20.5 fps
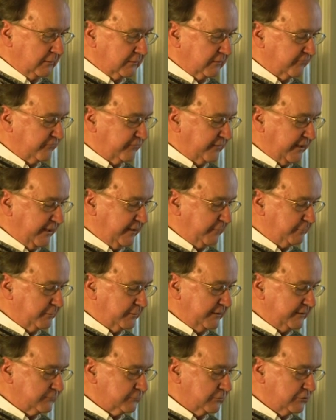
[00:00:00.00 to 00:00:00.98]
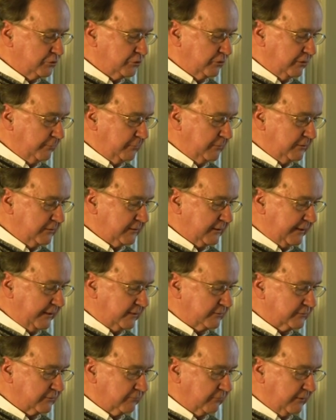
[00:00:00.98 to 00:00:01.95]
The fireplace with German
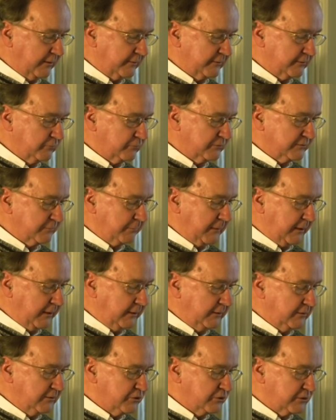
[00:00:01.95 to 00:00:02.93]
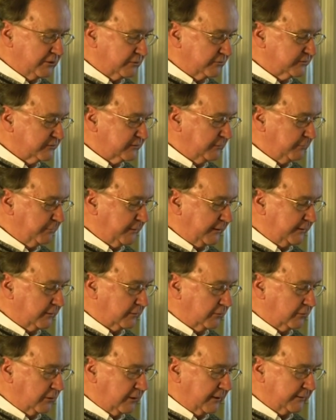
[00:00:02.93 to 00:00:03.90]
tiles around it was made in Chelsea by the
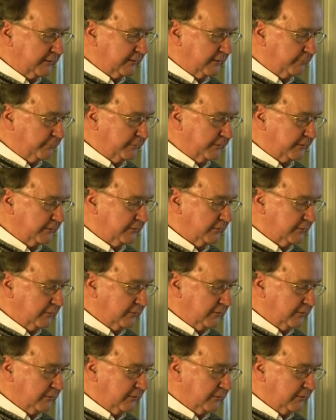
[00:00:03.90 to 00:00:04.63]
Low Company